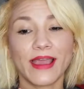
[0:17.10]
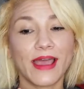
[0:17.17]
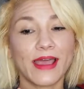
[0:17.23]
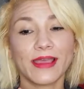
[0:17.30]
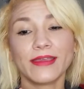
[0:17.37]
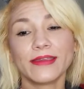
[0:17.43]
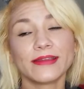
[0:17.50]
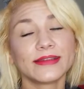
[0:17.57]

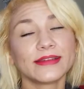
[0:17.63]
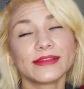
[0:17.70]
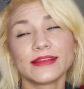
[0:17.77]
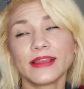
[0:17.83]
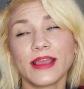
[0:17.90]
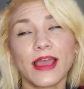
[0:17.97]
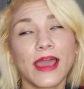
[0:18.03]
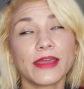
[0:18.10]
I
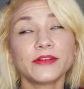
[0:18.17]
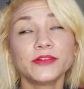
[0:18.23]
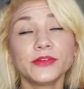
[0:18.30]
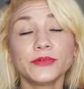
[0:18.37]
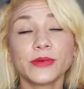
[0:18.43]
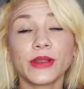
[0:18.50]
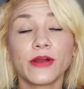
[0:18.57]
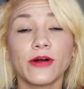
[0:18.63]
don't
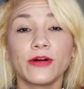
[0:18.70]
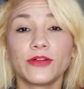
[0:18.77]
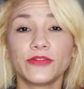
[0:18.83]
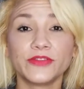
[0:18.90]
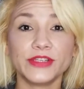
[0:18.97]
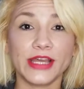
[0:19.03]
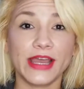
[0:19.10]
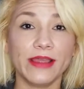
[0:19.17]
know where all
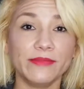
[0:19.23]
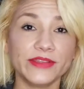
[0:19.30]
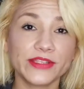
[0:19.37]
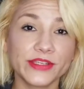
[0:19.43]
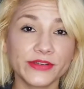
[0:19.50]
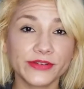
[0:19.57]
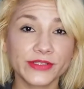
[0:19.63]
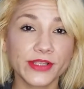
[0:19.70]
of the time
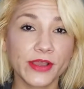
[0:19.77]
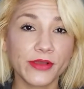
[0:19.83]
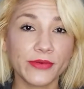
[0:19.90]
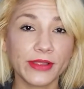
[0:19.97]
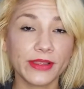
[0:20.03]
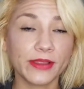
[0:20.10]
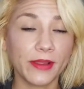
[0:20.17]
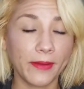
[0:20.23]
this year is
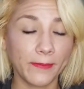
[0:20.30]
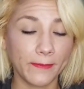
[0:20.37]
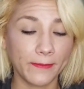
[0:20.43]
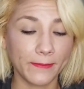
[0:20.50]
going,